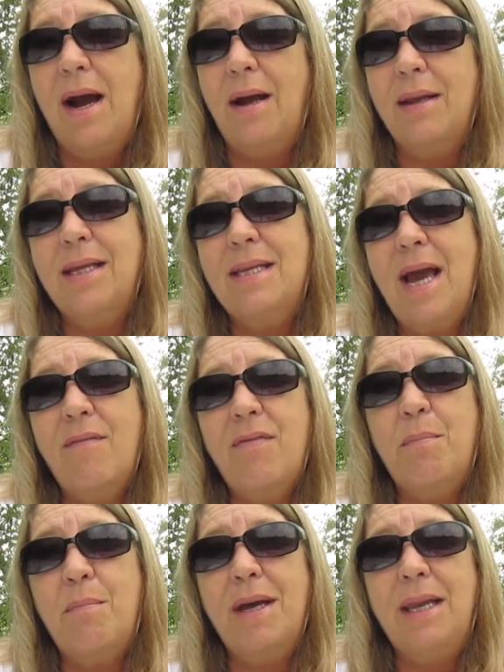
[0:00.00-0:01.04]
I need to have
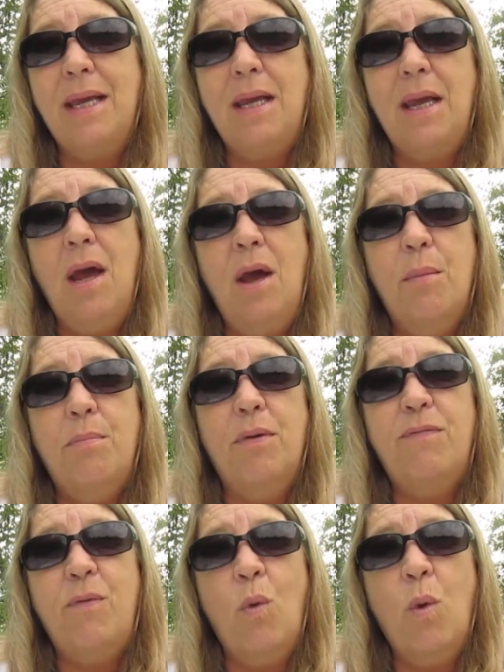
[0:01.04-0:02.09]
the money
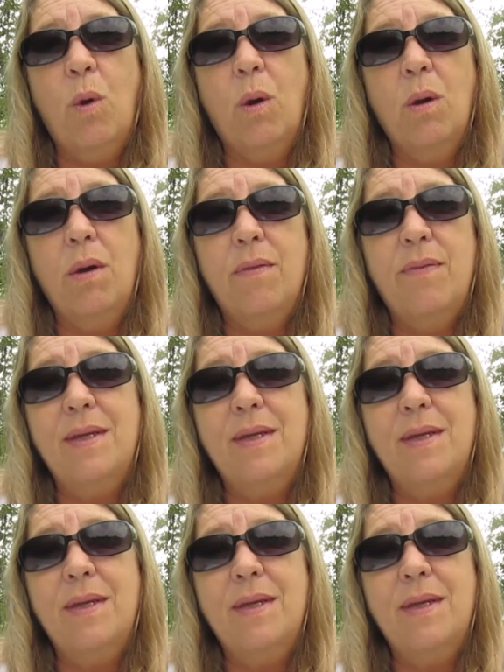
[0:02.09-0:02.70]
before